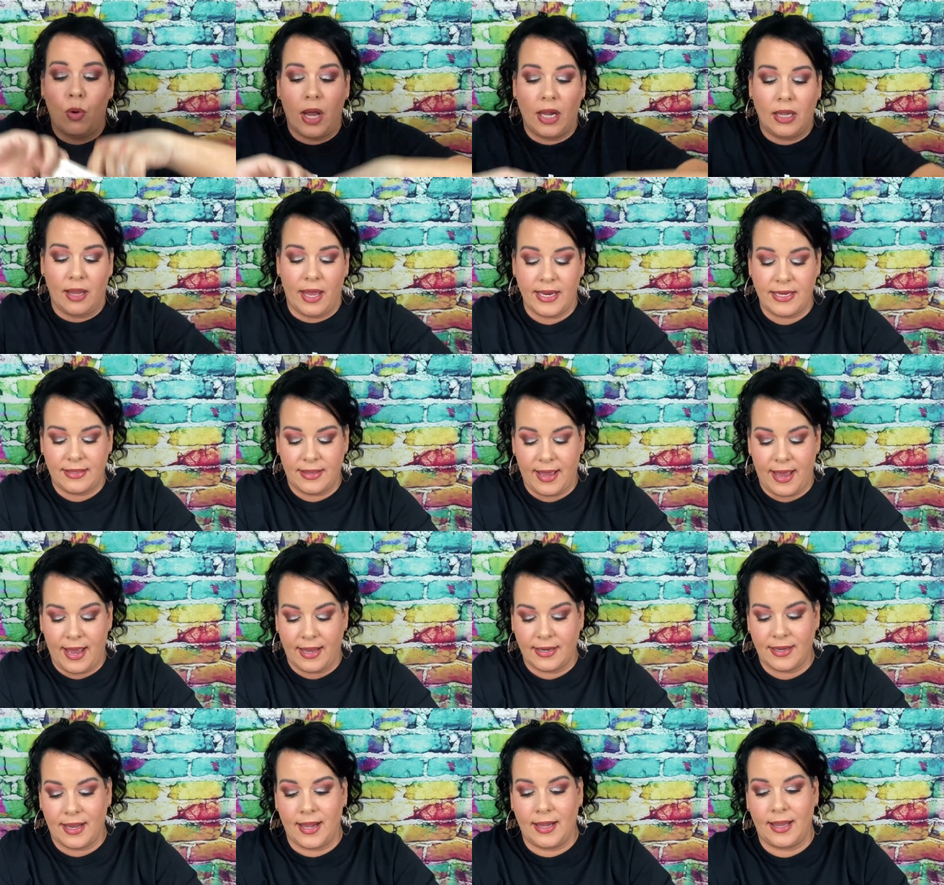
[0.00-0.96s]
I like
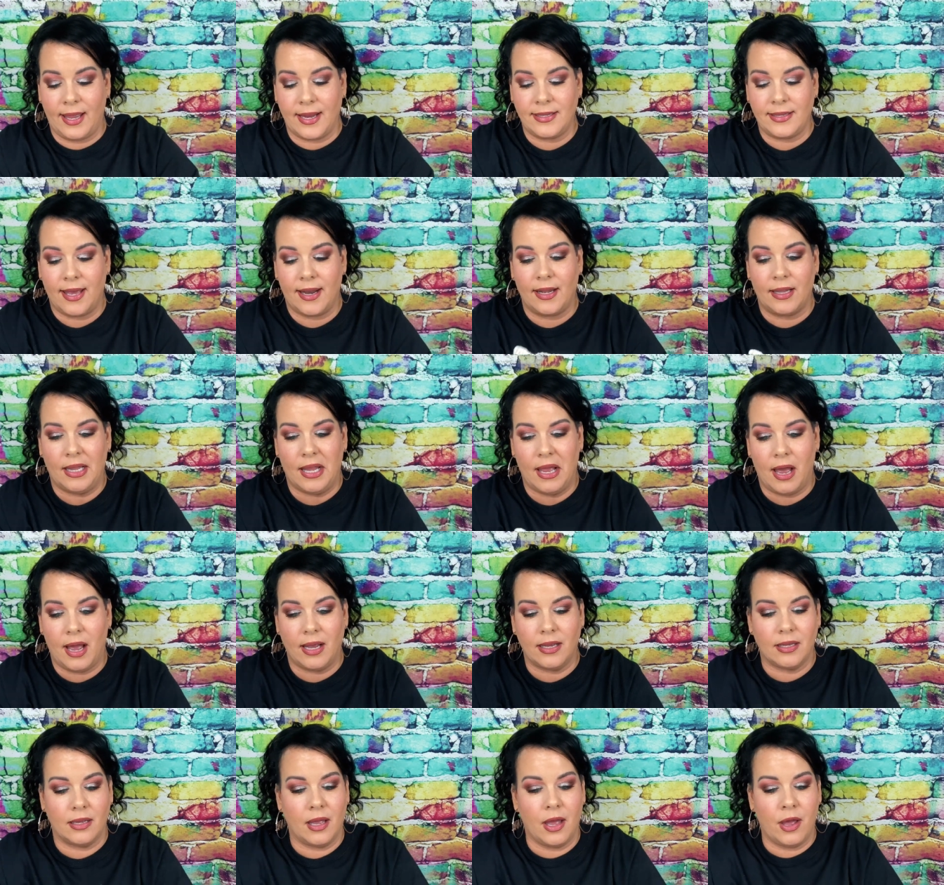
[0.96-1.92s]
that. I like that a
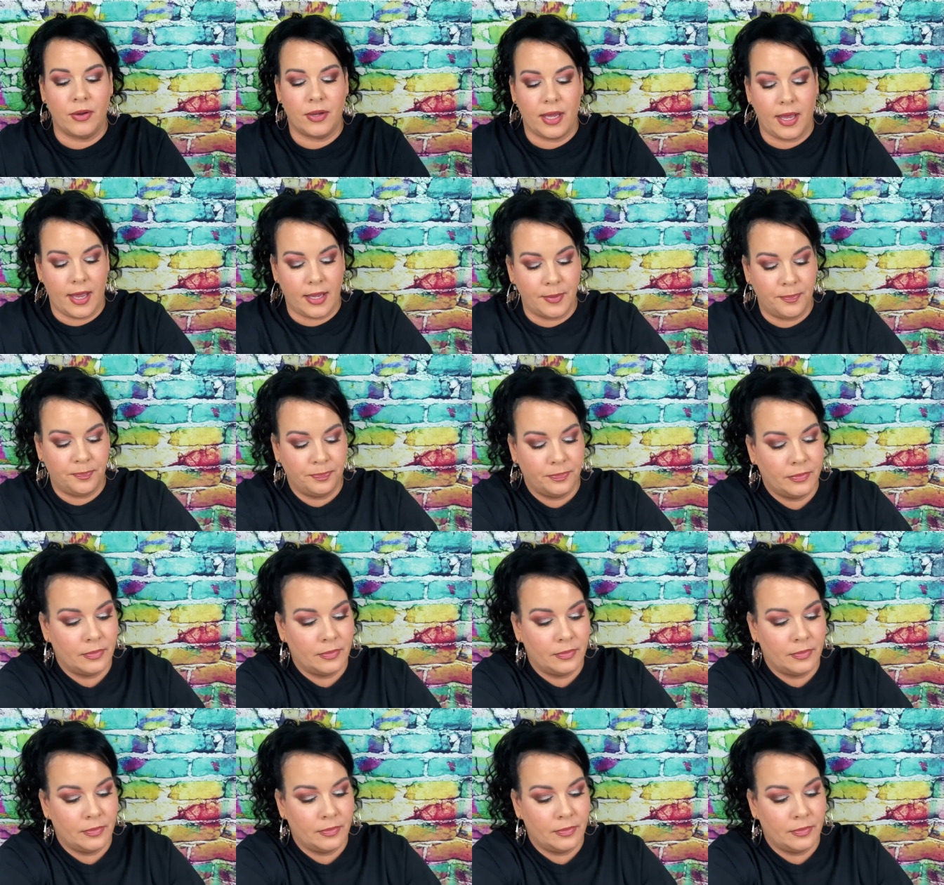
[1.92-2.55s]
lot. Okay.